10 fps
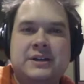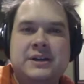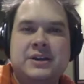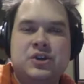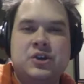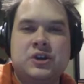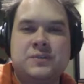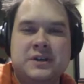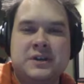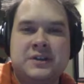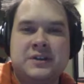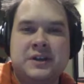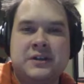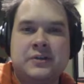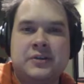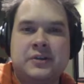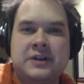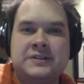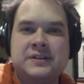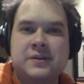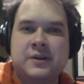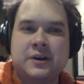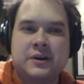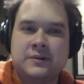choice because they think they learned their lesson, or?